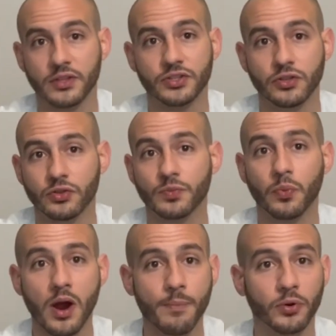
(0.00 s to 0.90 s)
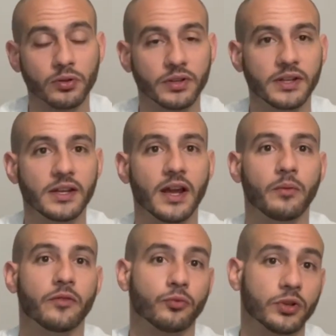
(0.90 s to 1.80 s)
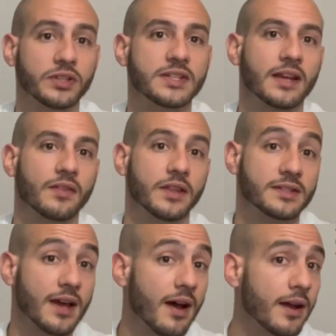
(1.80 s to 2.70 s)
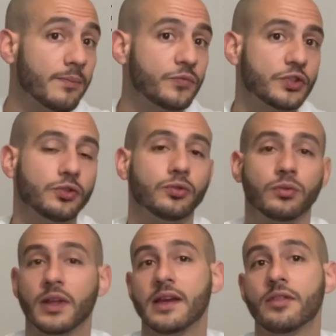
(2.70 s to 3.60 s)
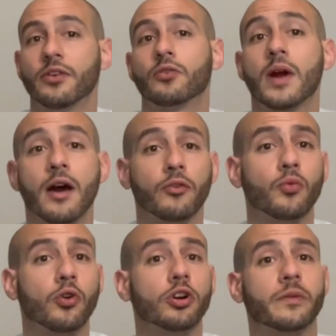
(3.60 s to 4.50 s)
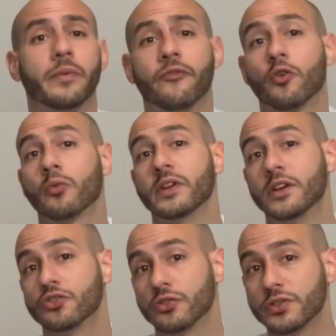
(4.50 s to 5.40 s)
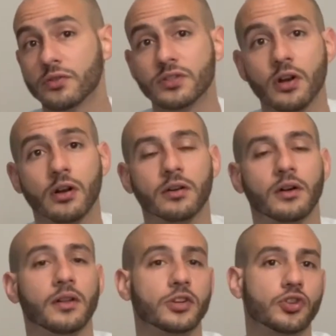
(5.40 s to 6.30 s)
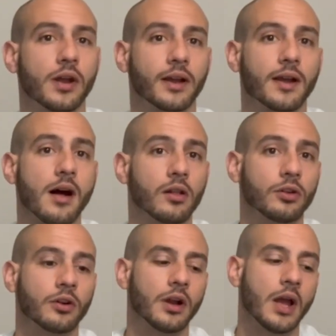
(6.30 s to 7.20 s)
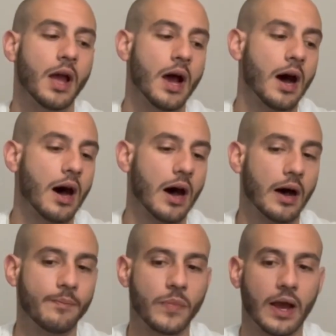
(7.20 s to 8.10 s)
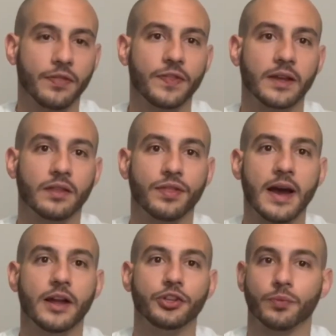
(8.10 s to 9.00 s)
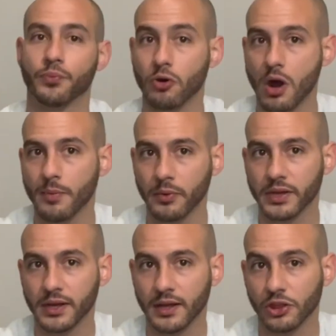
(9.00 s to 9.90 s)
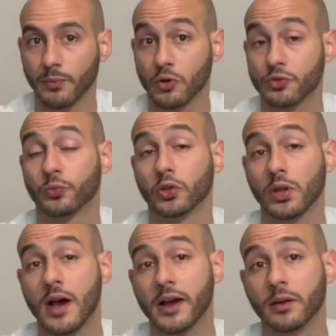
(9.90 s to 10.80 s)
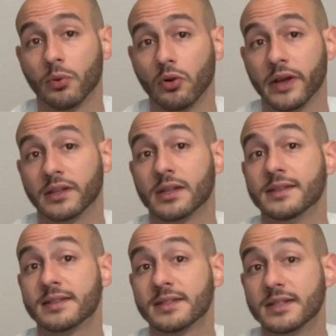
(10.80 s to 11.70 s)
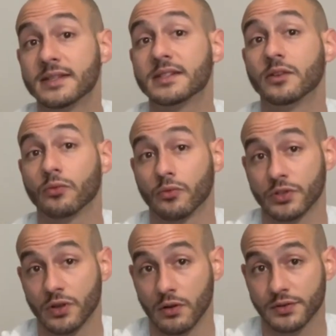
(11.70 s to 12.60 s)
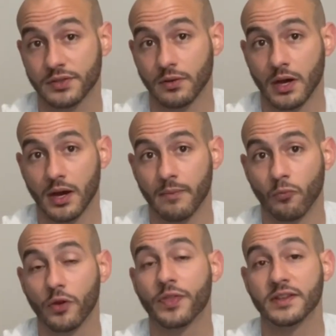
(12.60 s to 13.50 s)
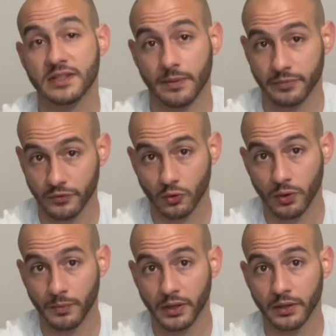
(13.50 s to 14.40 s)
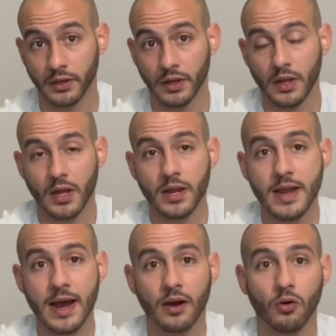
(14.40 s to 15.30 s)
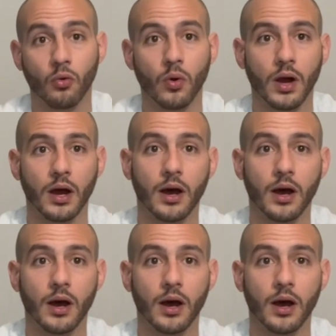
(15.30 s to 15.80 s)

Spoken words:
is used properly and we've really taken the time to lay the groundwork before we introduce our electronic collar, I think that you're probably going to get the most reliable and consistent results with this type of equipment. Now,